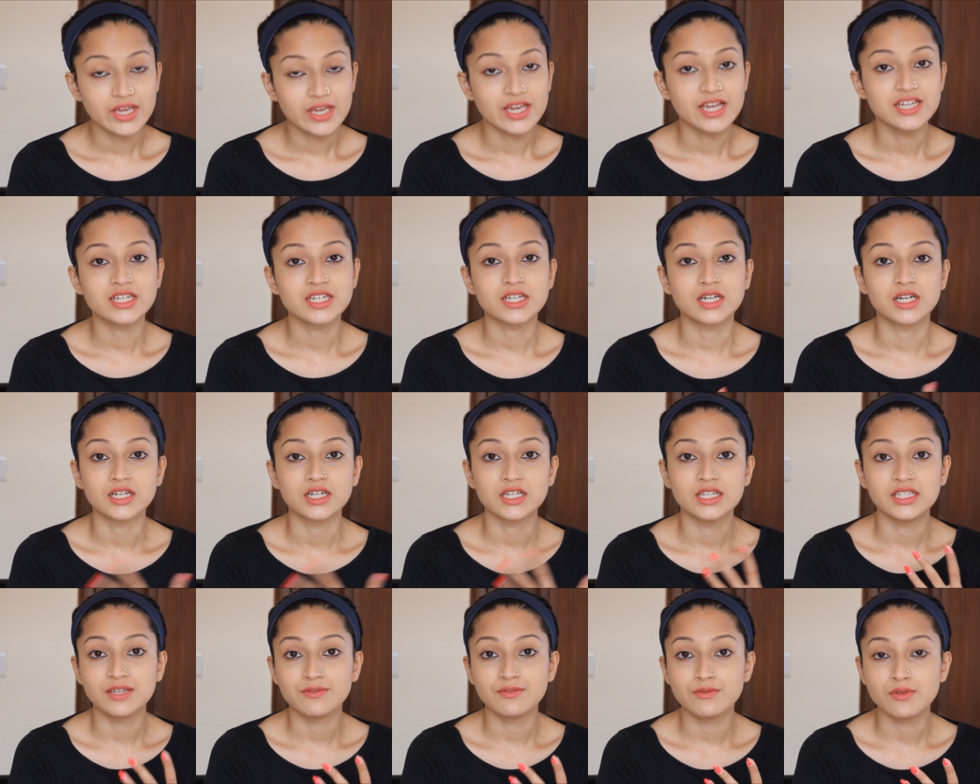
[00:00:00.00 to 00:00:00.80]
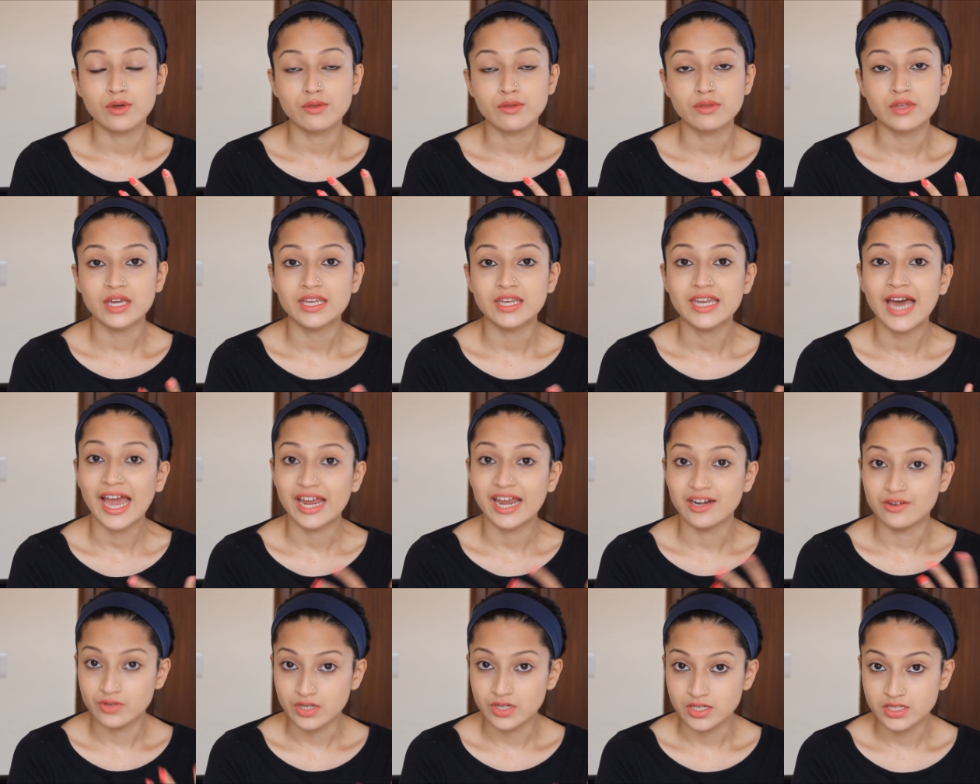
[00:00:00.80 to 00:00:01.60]
it uh, leaves your skin
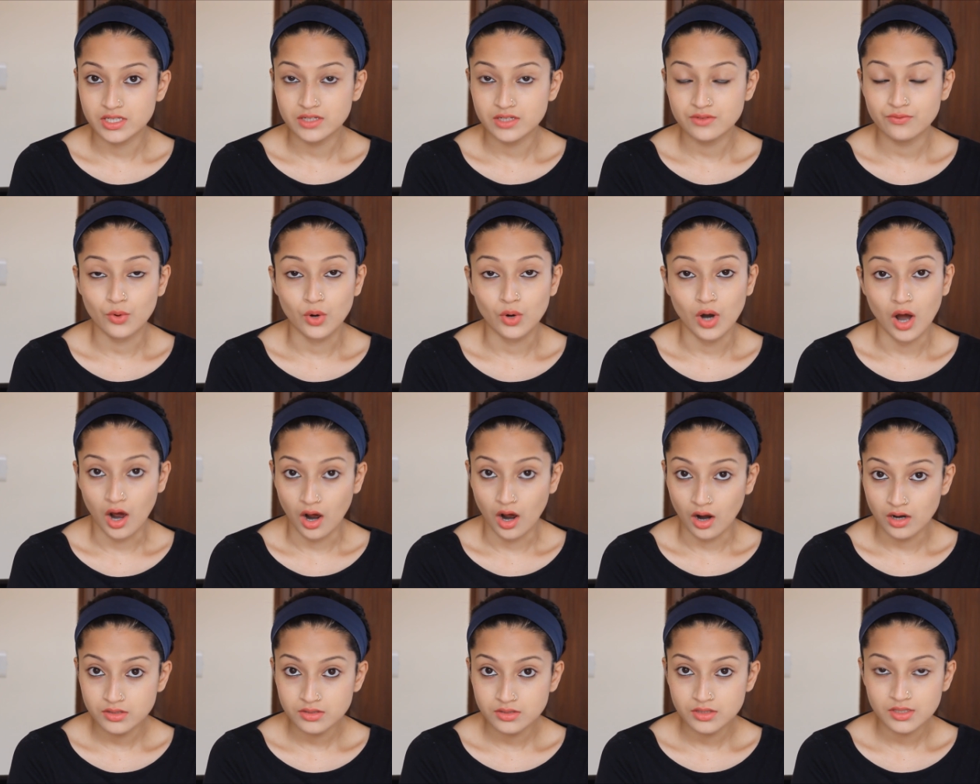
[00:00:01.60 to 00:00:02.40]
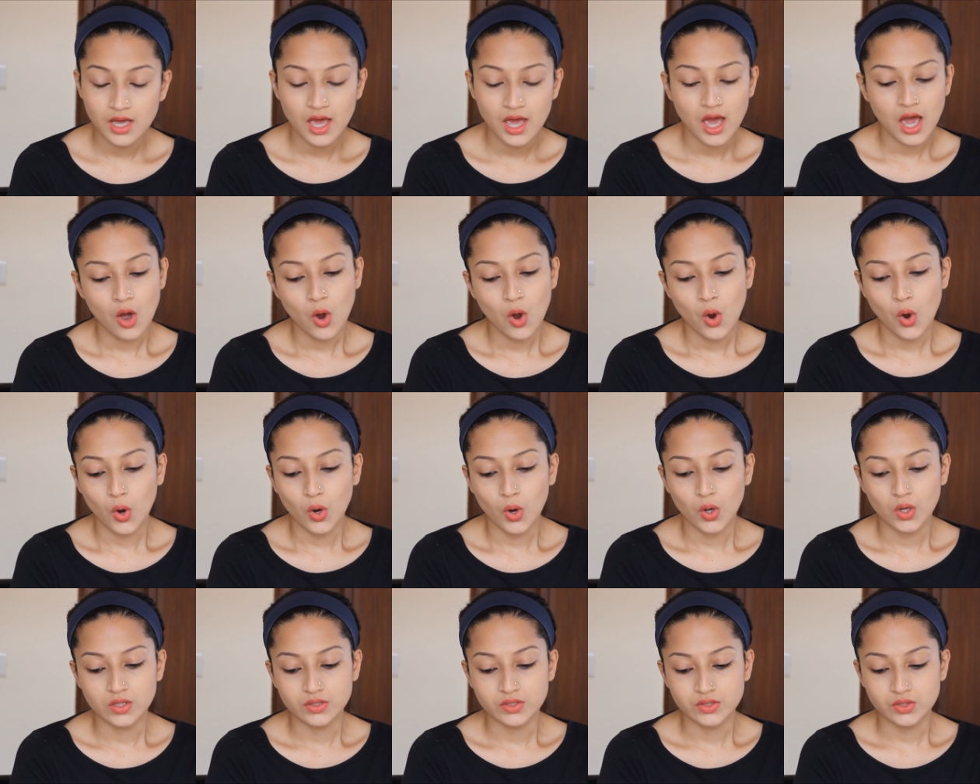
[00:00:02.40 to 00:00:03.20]
hydrated for hours
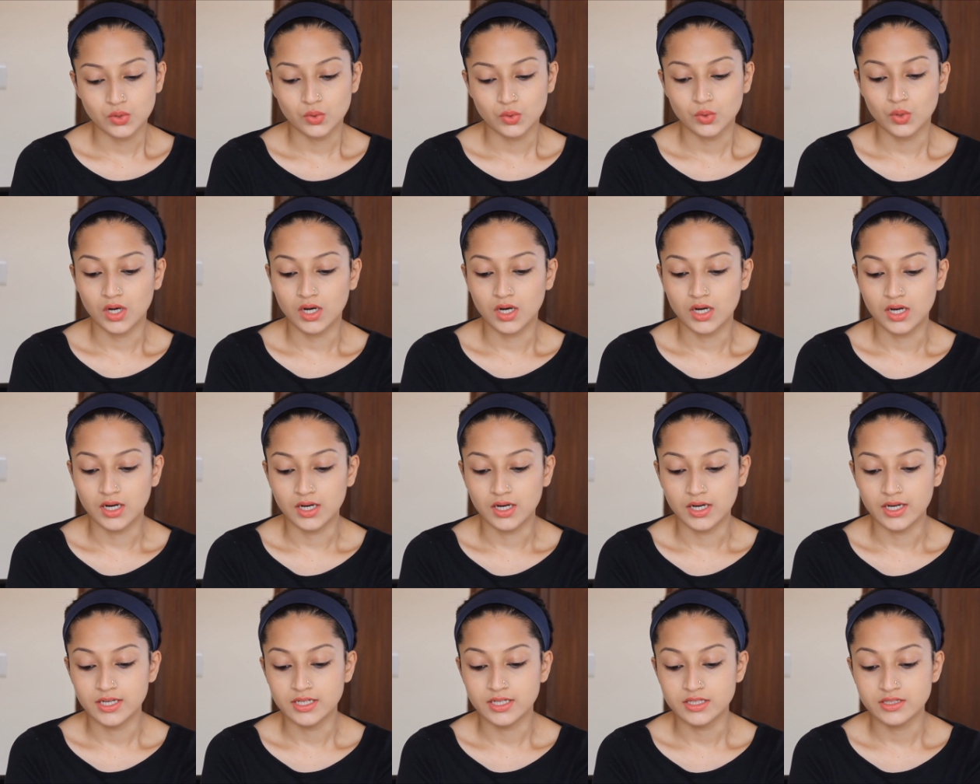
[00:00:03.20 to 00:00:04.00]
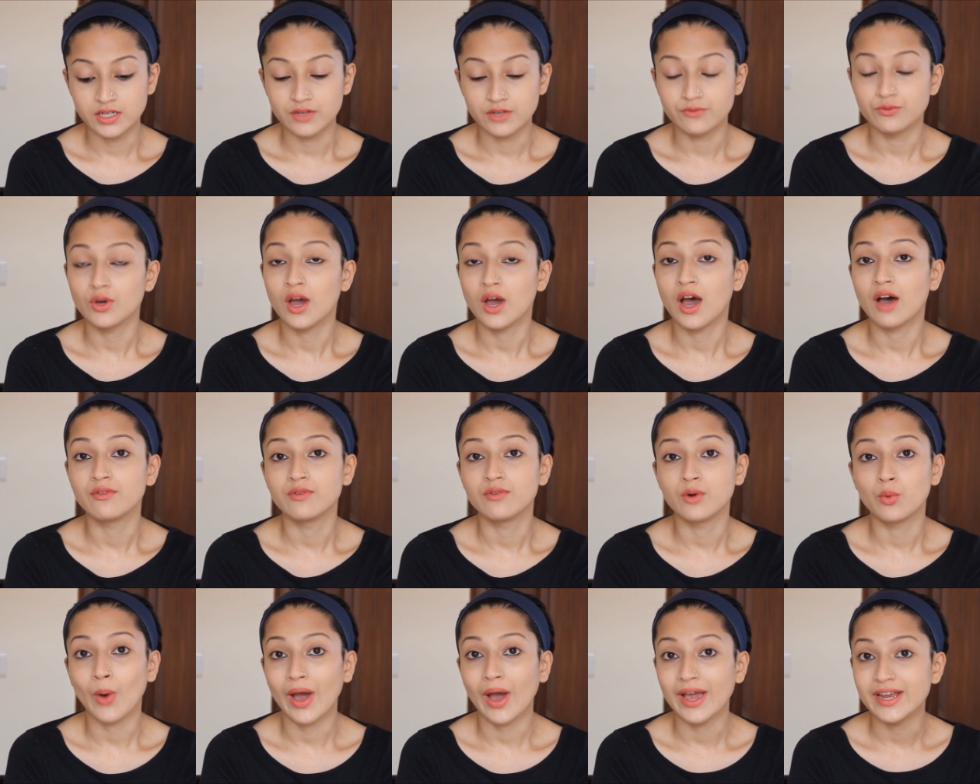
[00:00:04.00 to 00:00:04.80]
also uh, it, if you
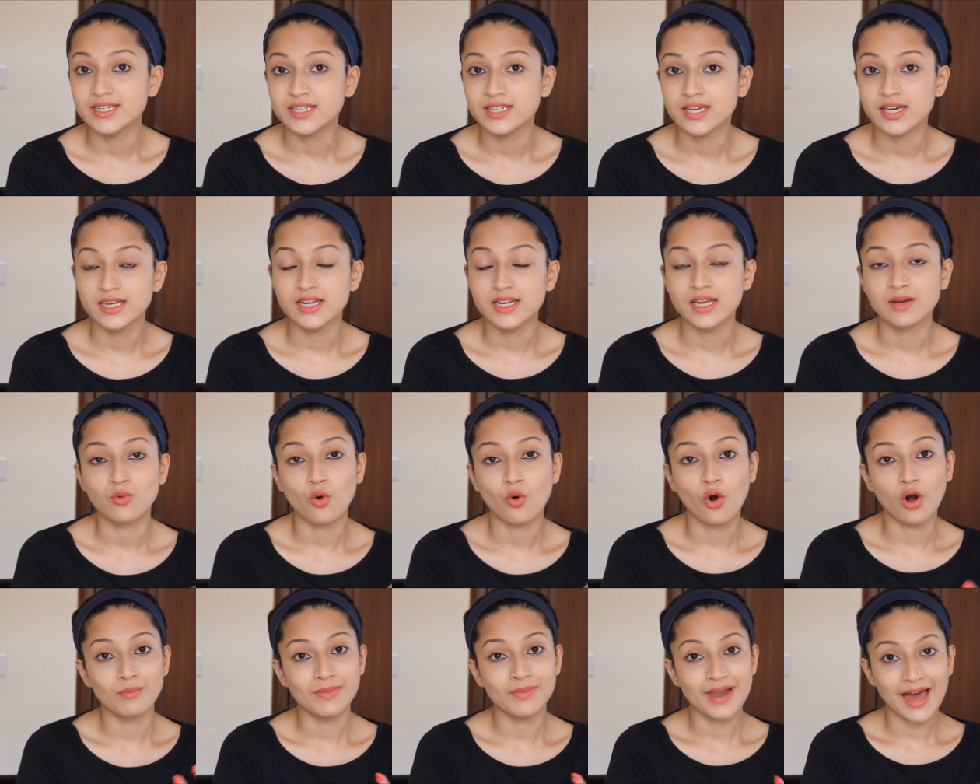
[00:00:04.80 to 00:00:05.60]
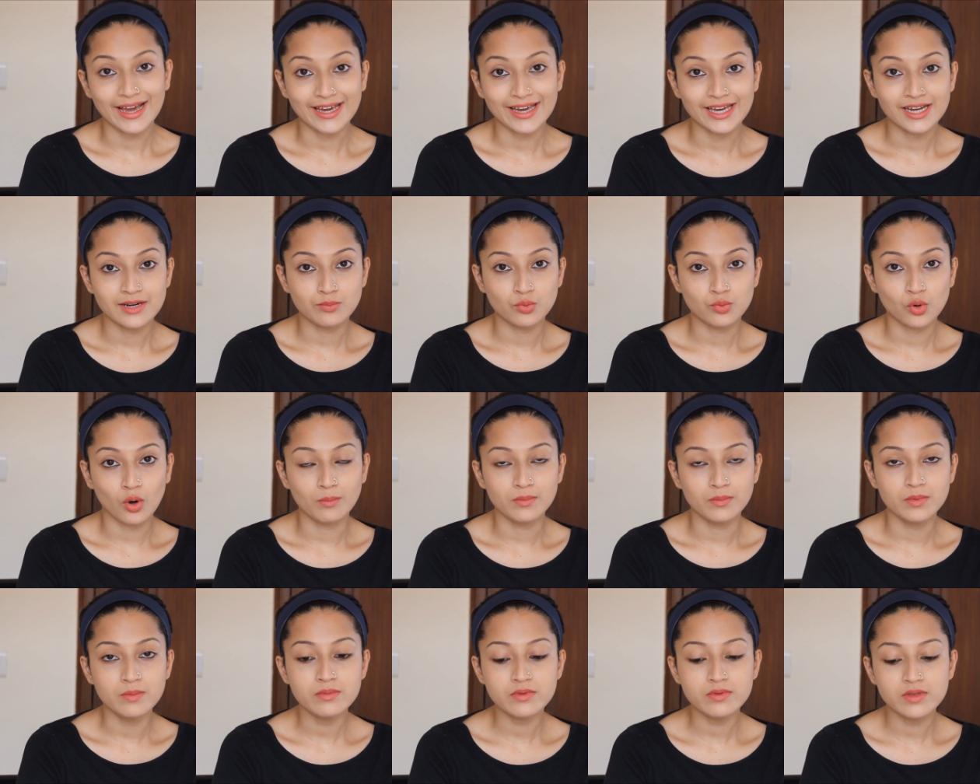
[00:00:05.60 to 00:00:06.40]
have a white head or black head
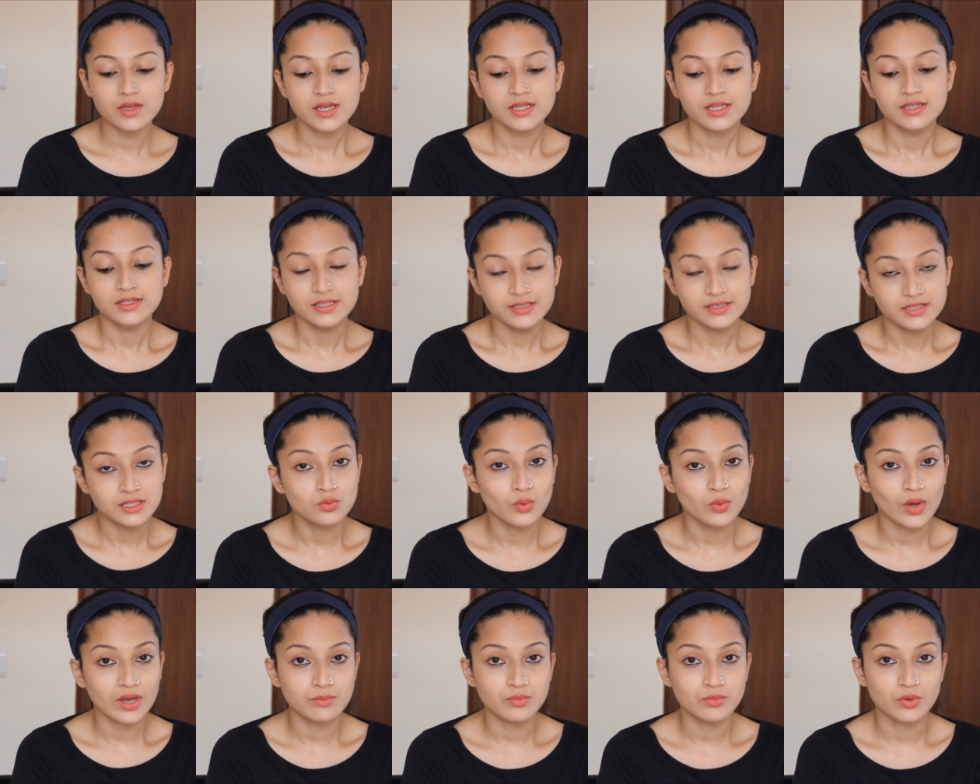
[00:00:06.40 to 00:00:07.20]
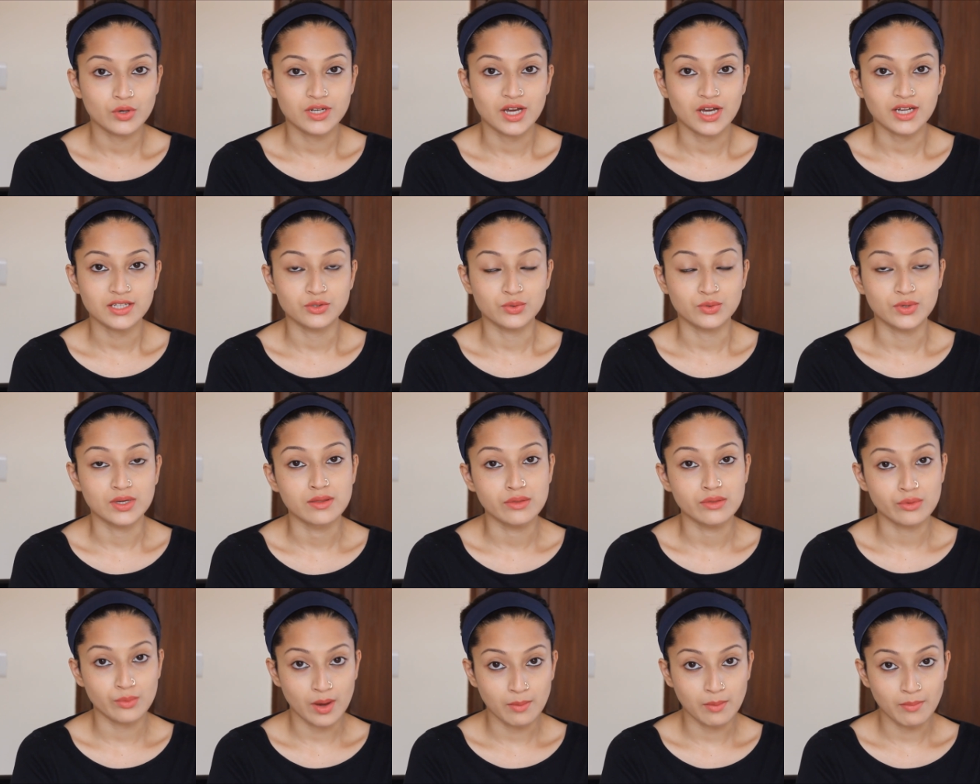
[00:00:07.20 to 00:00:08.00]
problems this is one product you
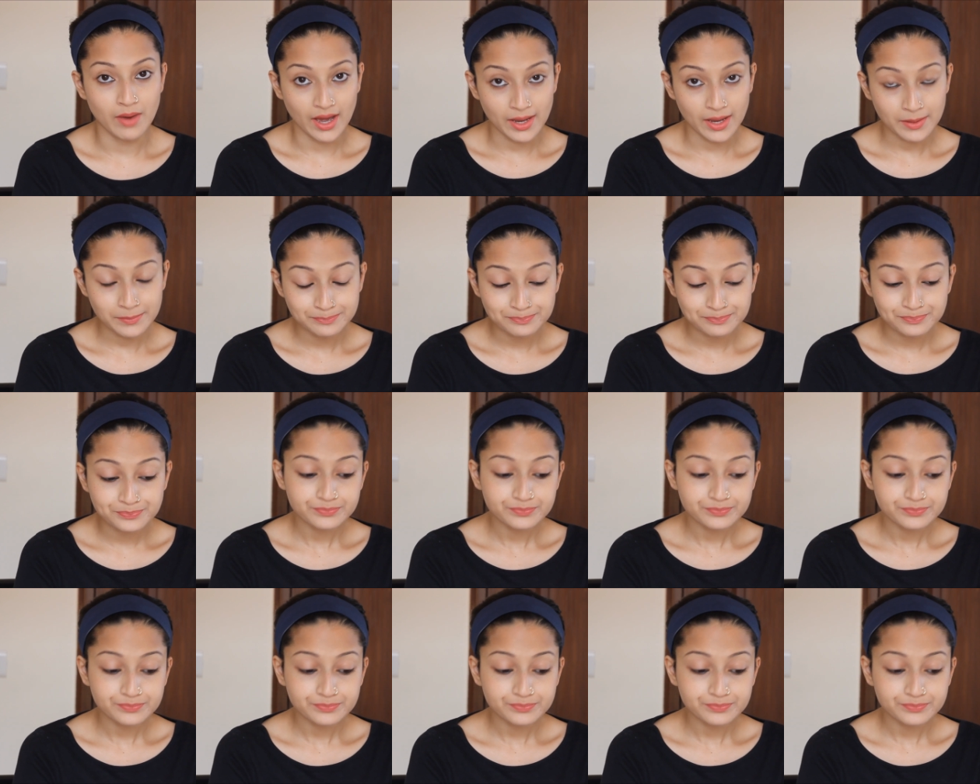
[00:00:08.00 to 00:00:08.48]
can swear by